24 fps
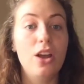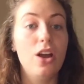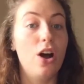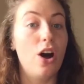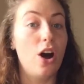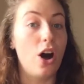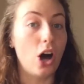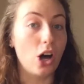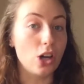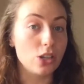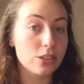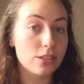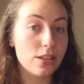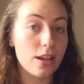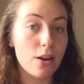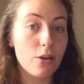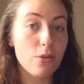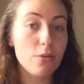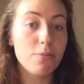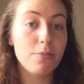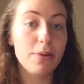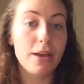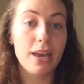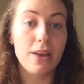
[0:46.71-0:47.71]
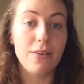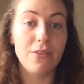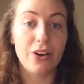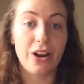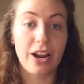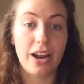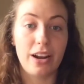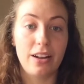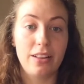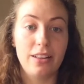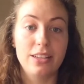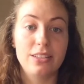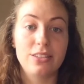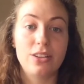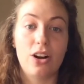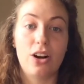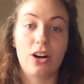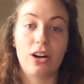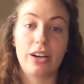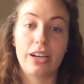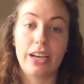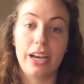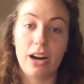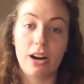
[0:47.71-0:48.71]
Also, behavior analysts
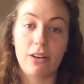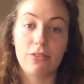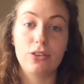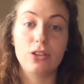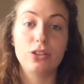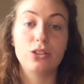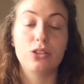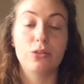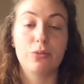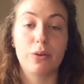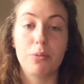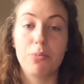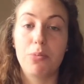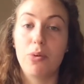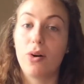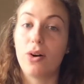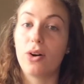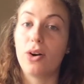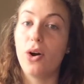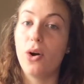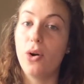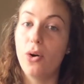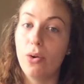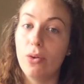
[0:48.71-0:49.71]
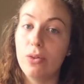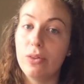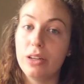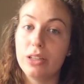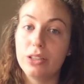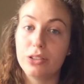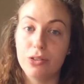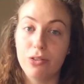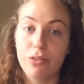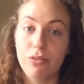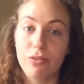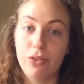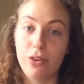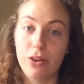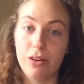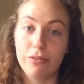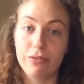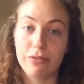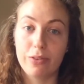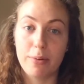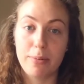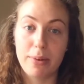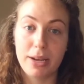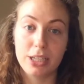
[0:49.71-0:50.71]
are careful to report only truthful
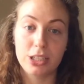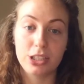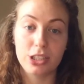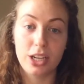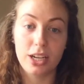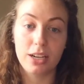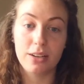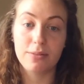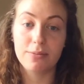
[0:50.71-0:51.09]
information.